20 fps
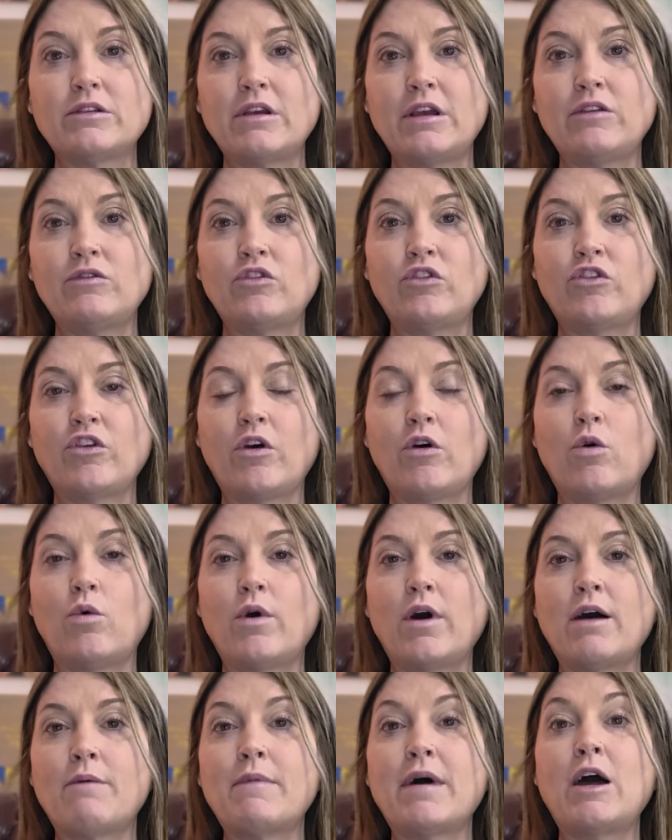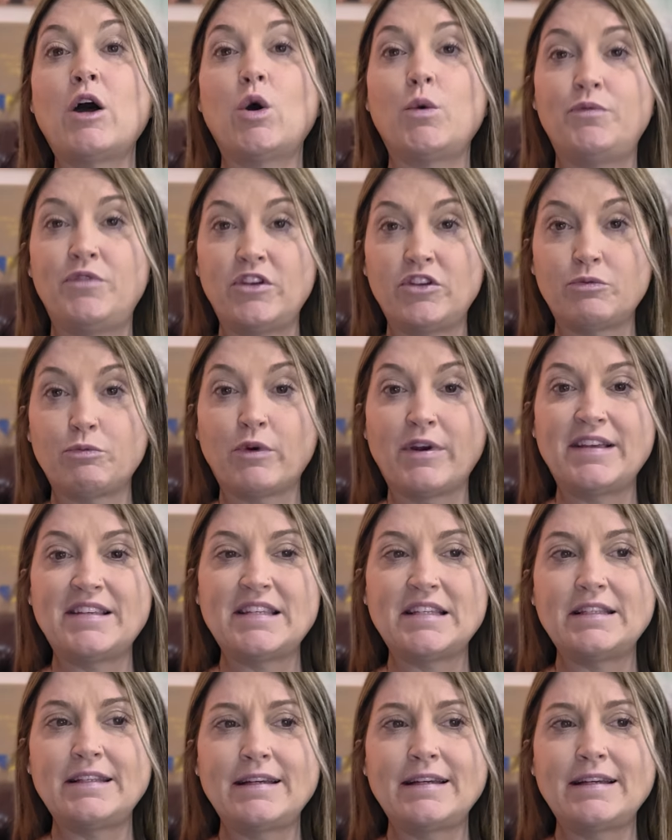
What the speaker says: And so I hope this breaks it